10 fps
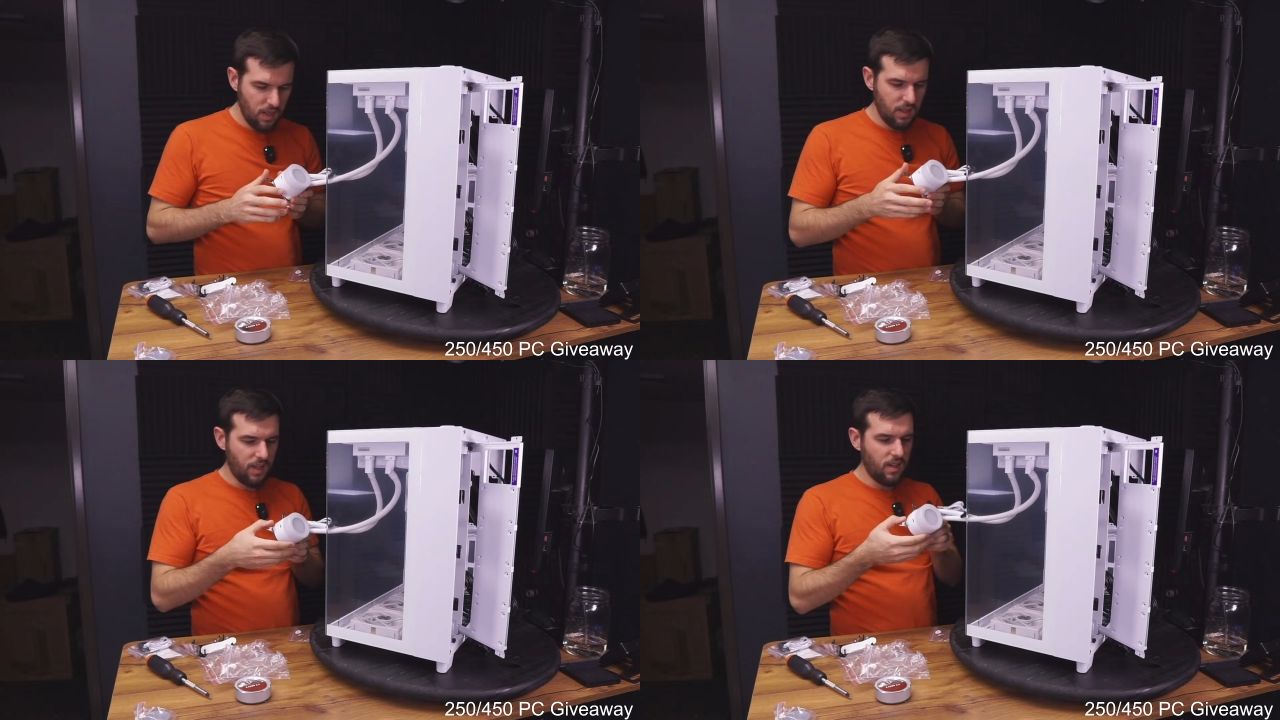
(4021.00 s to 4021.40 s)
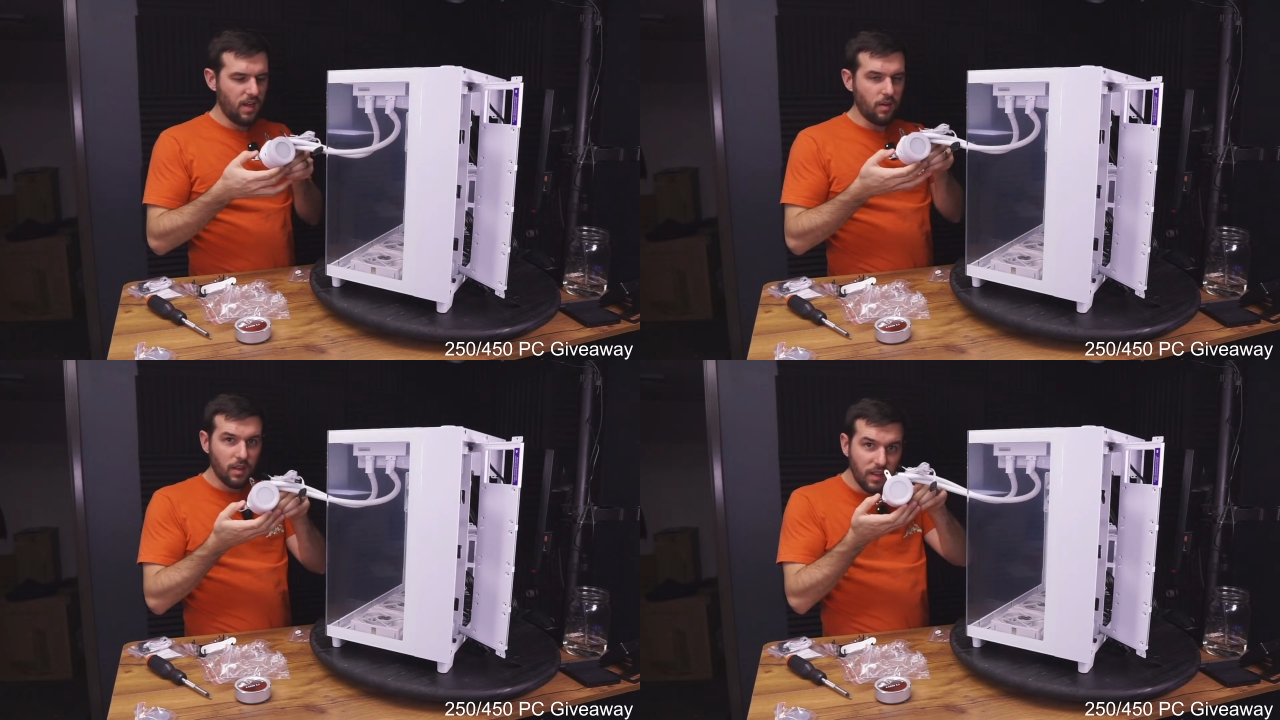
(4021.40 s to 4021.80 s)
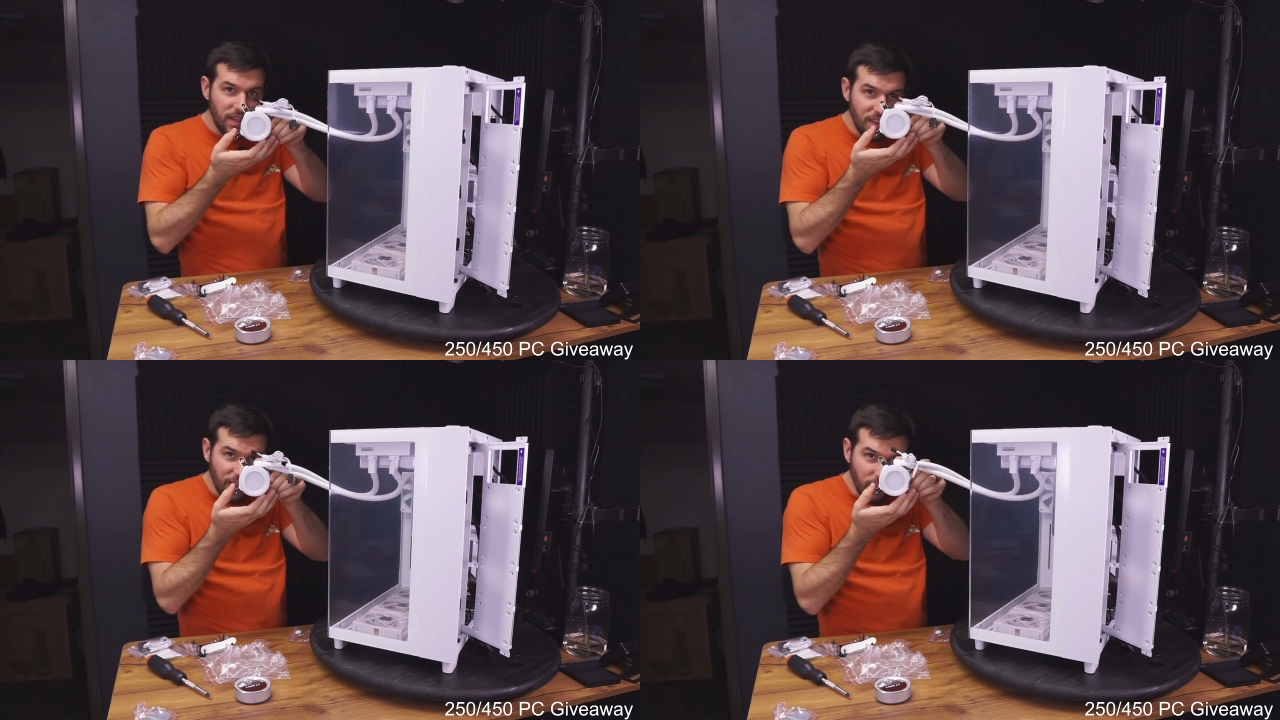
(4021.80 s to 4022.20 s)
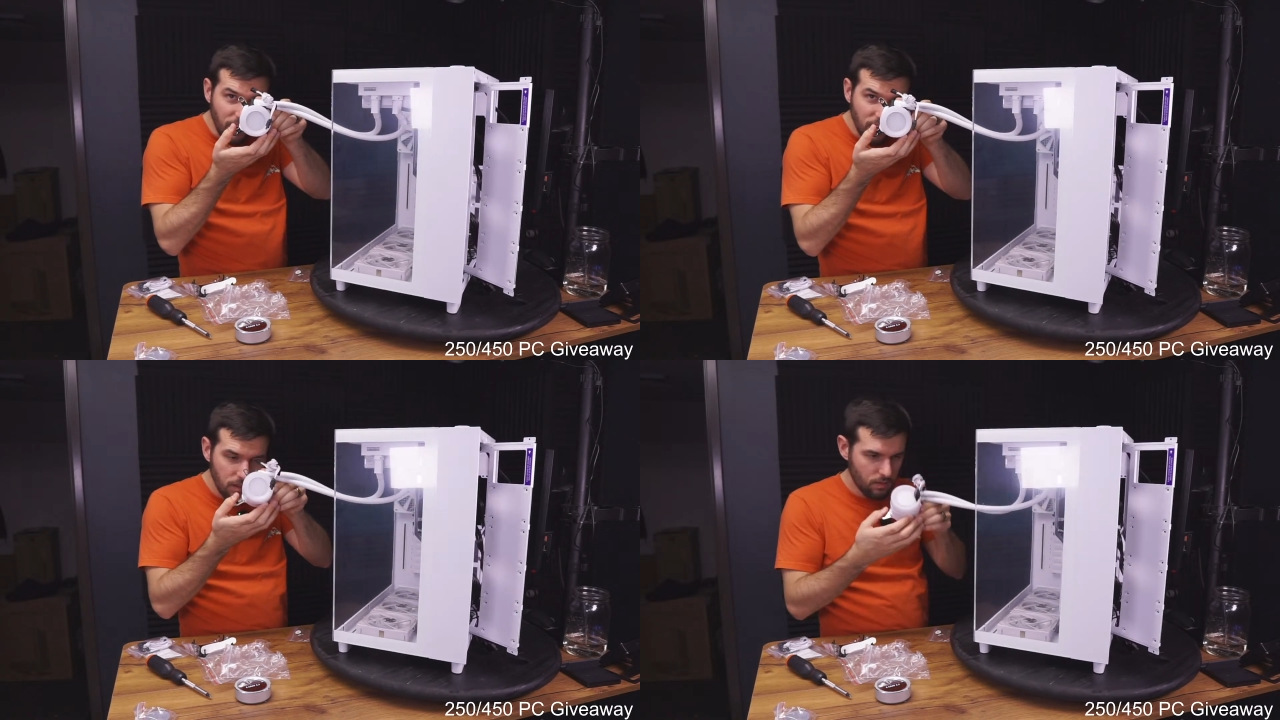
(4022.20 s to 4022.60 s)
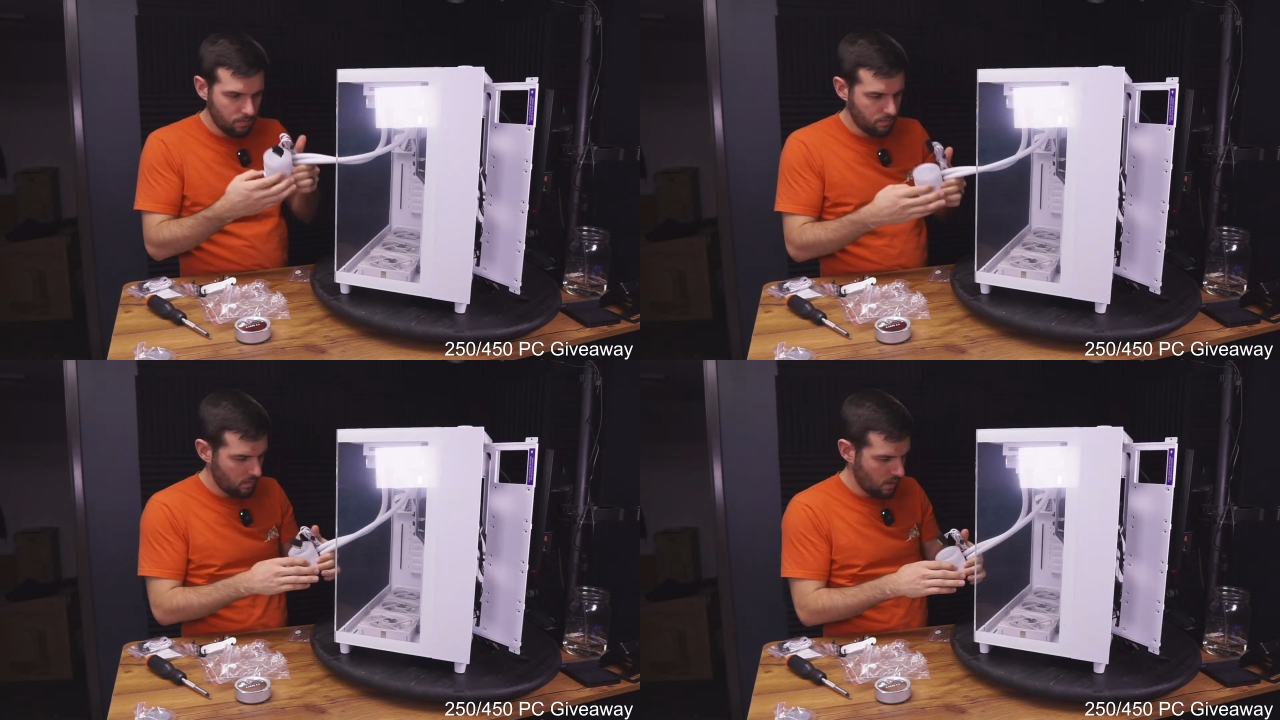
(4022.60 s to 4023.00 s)
Like, look how clean that looks.
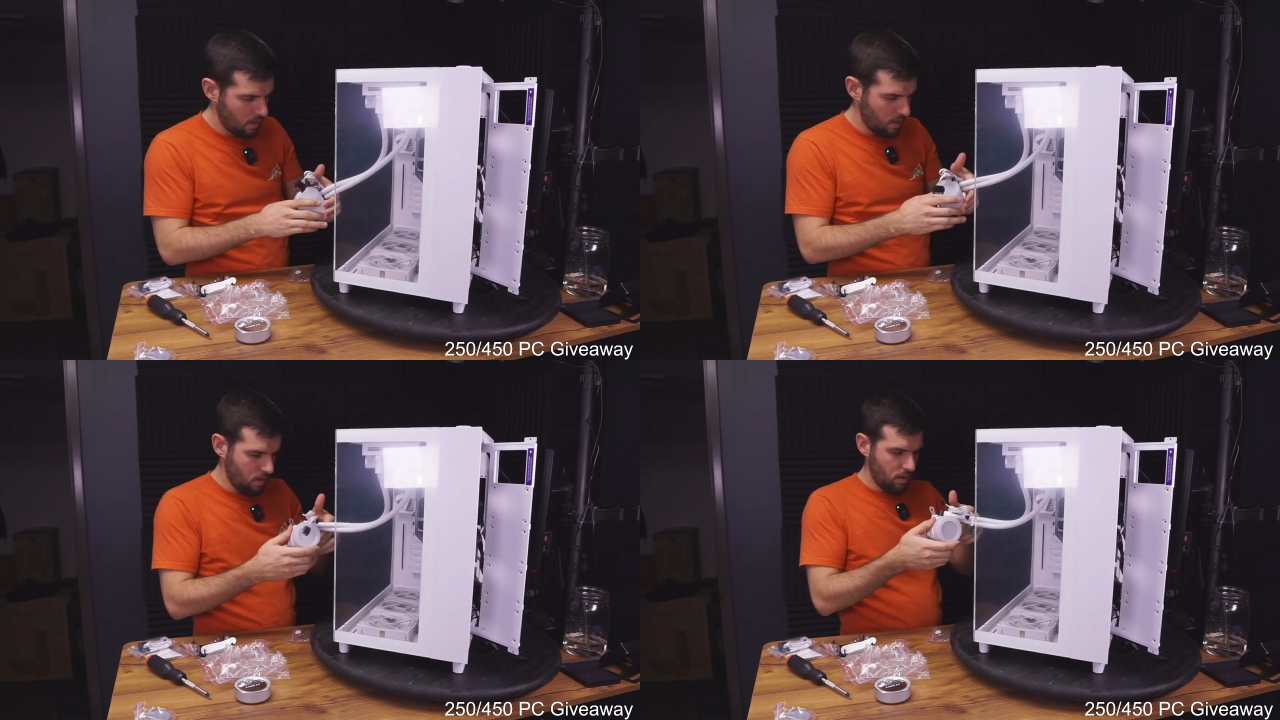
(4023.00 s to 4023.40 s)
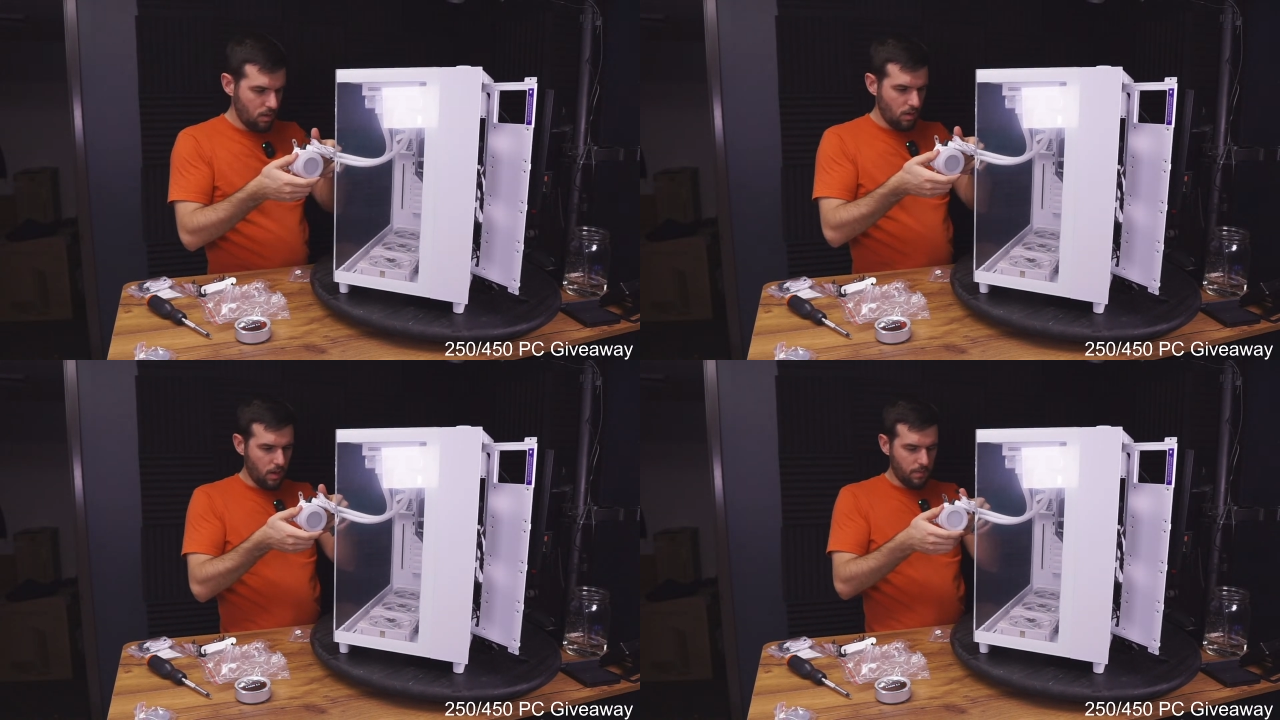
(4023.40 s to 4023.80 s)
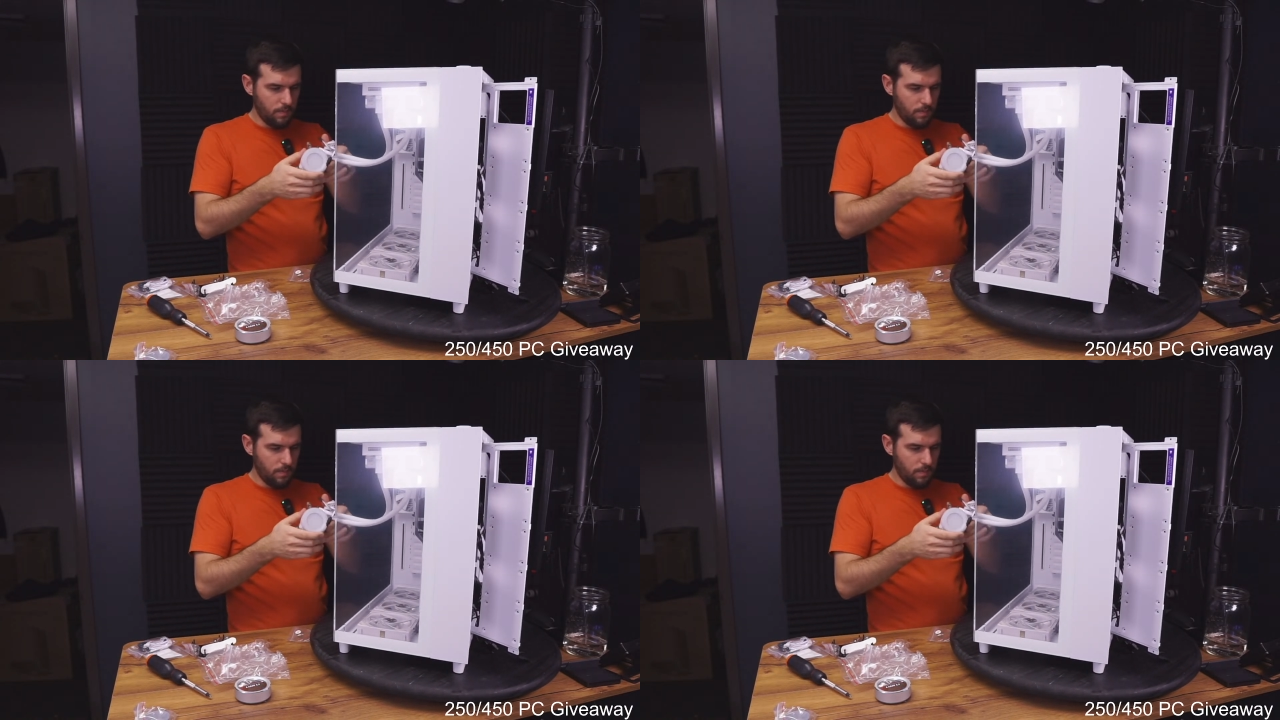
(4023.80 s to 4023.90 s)
Okay.